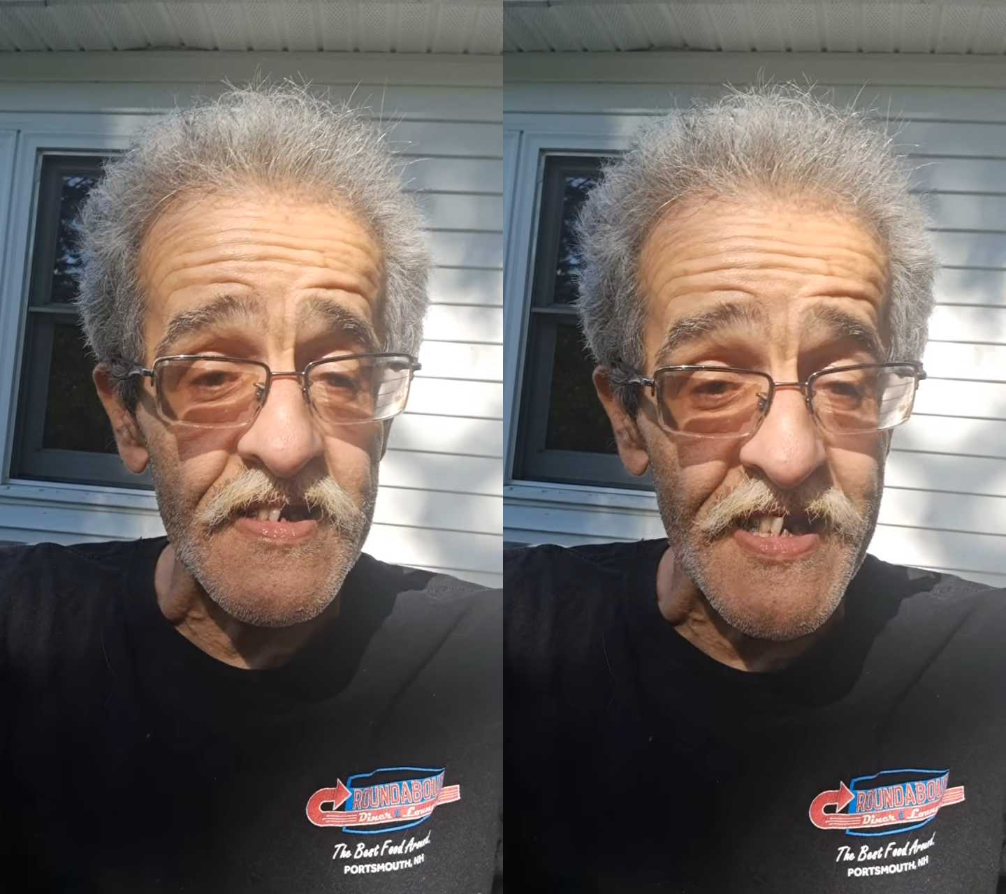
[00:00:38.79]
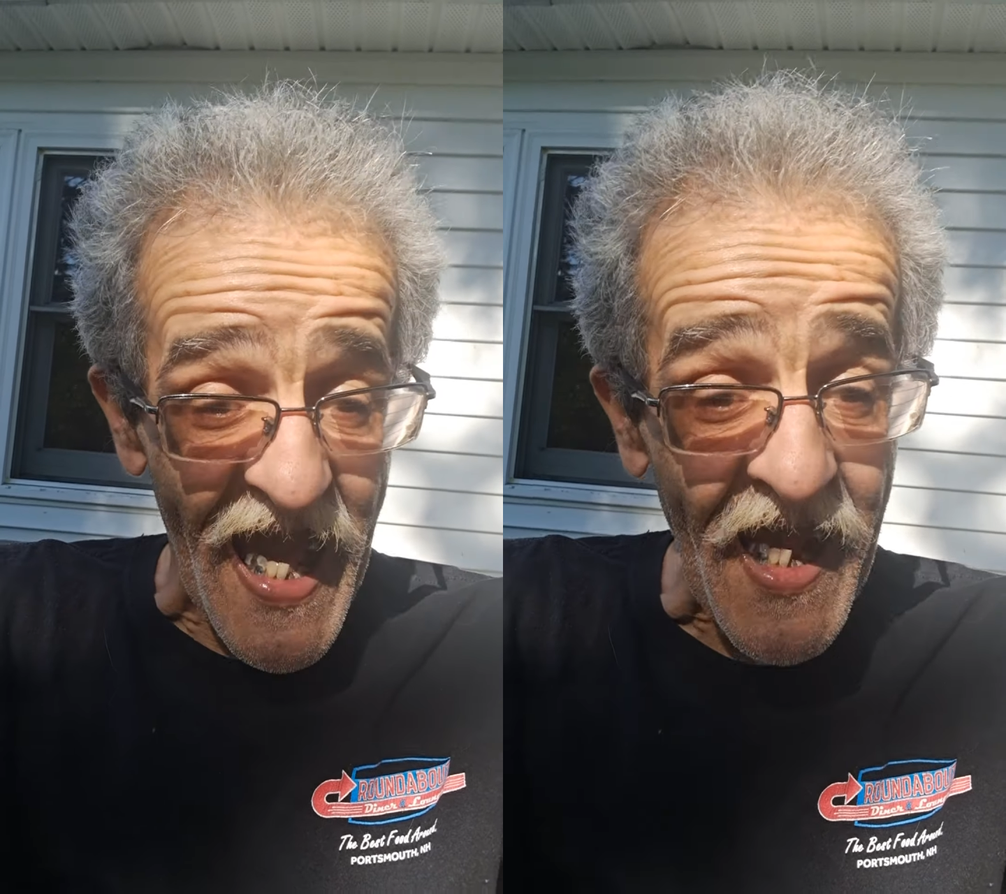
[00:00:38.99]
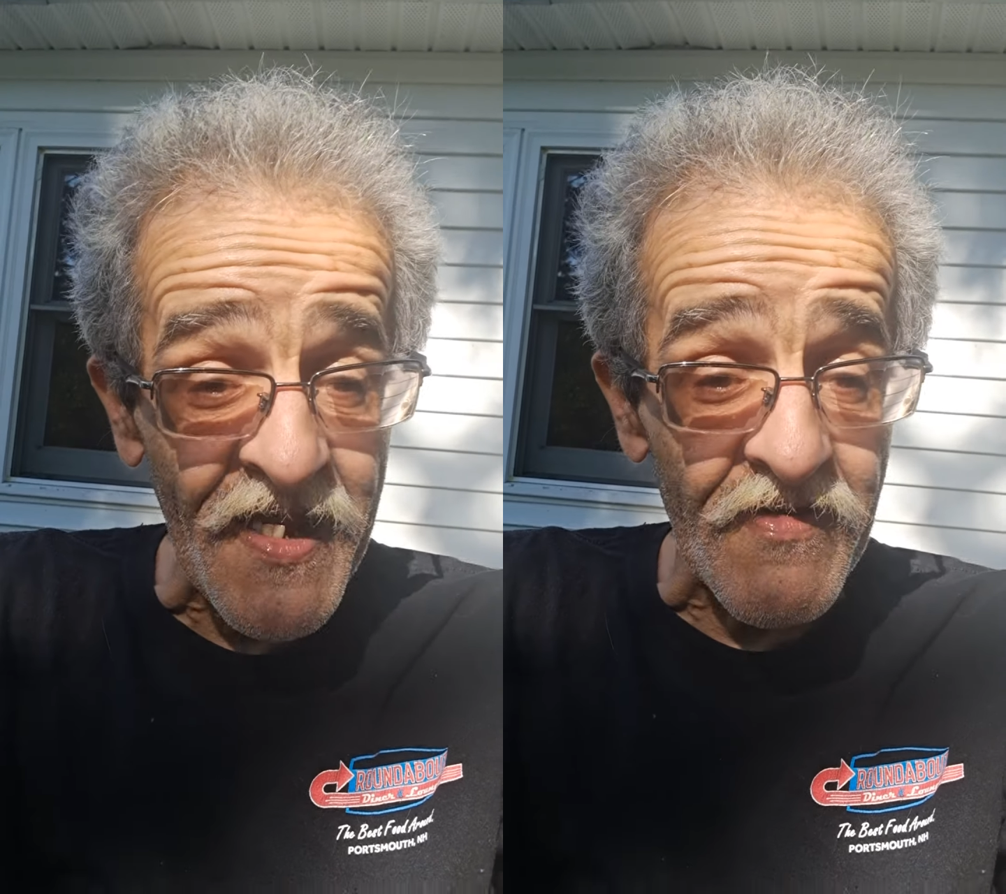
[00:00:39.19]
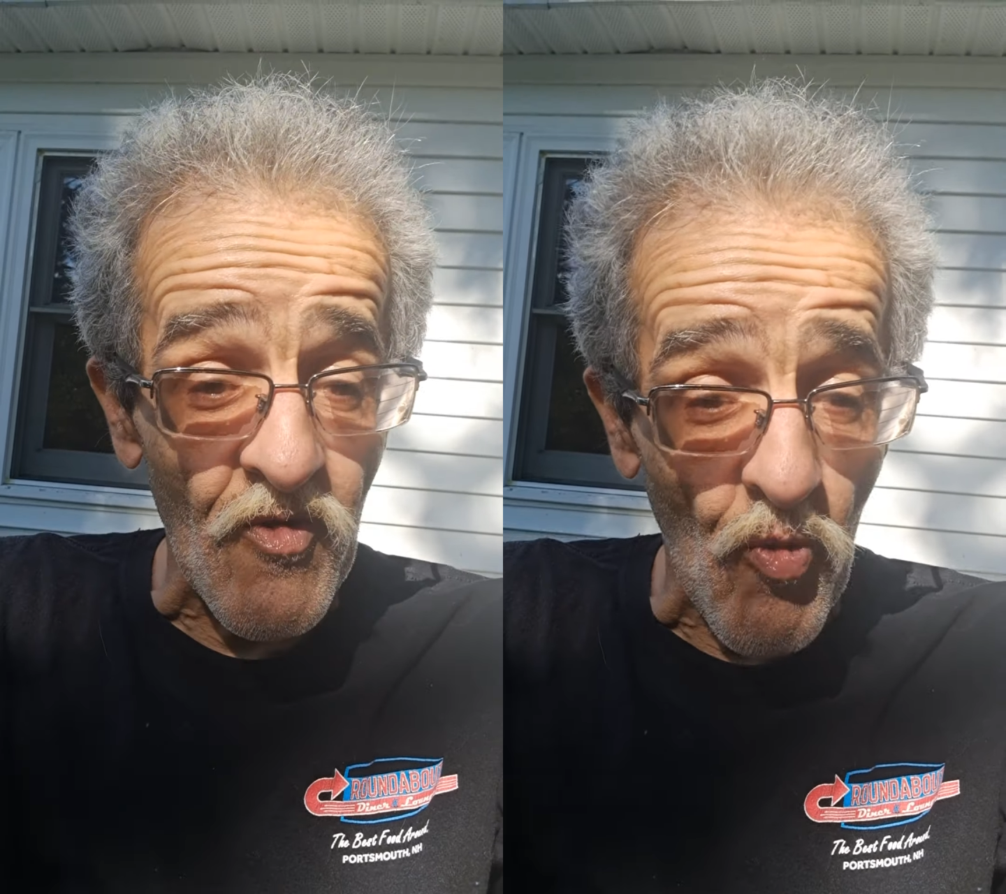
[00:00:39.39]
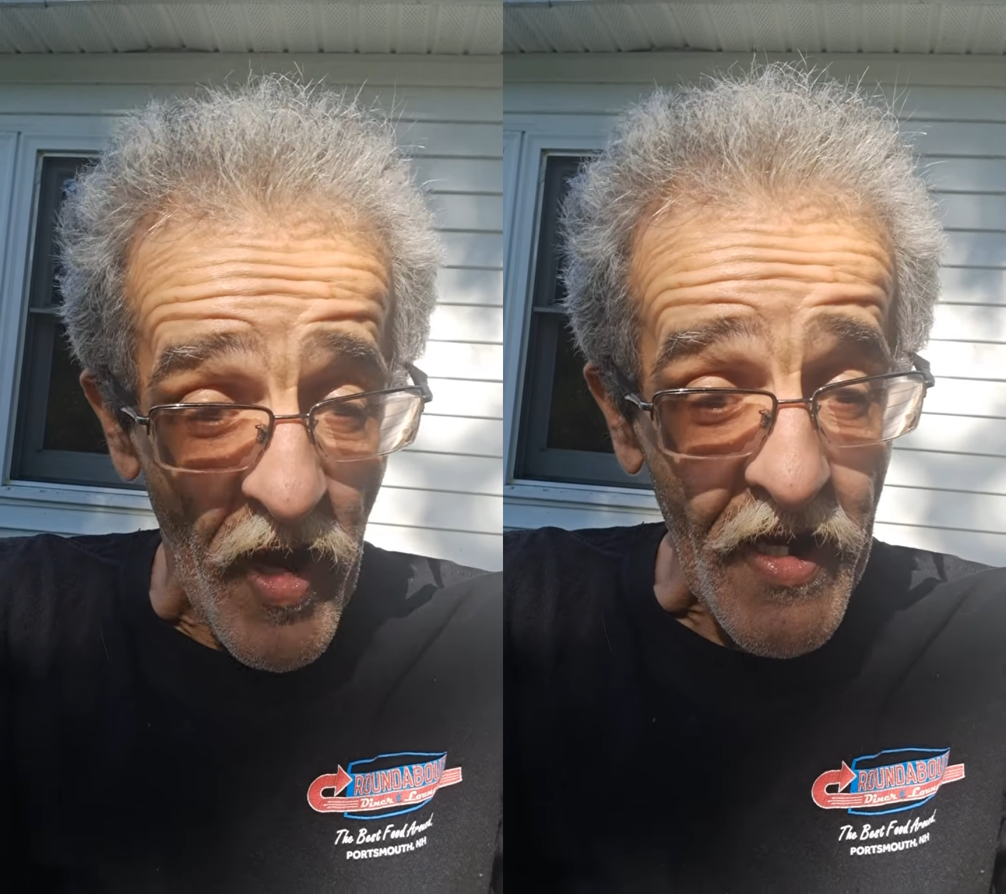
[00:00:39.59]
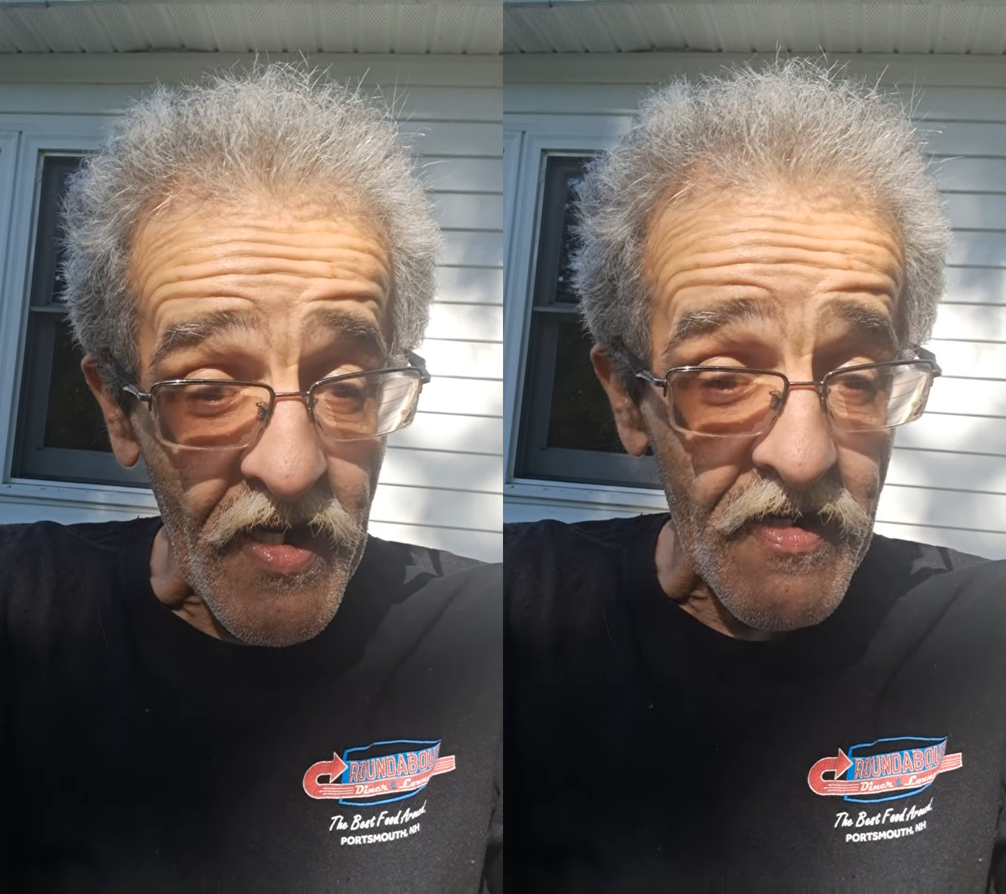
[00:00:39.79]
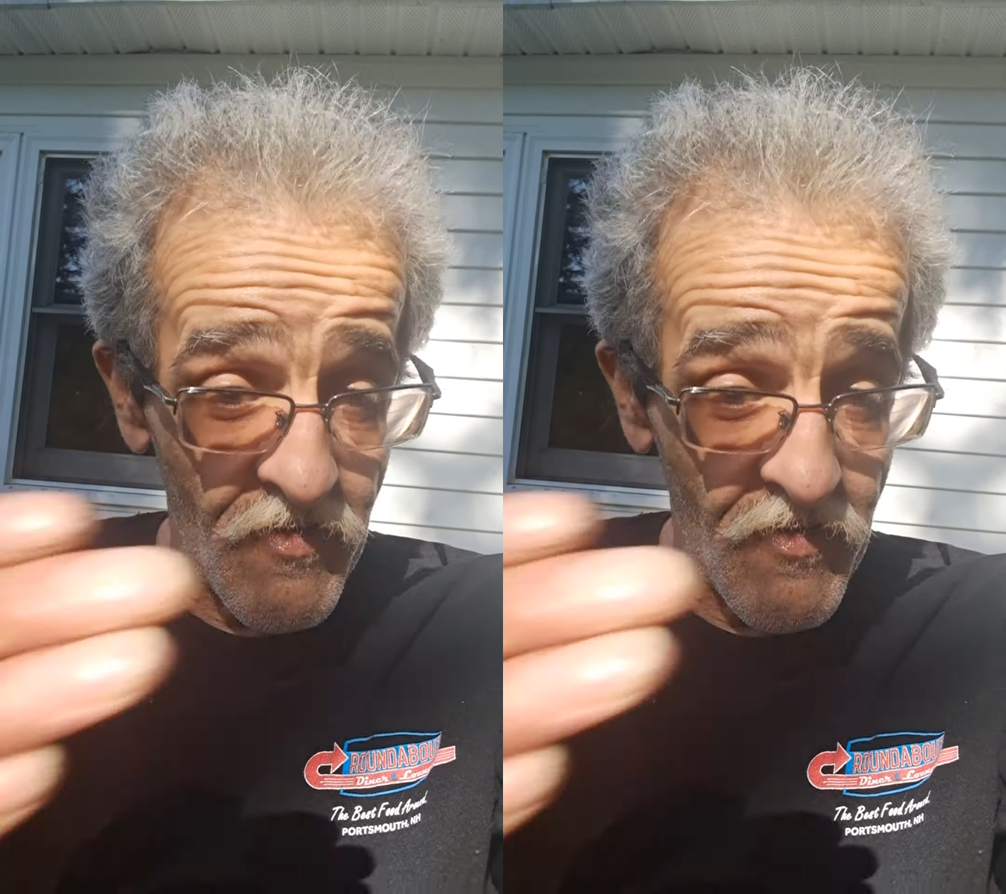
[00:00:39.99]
you got it where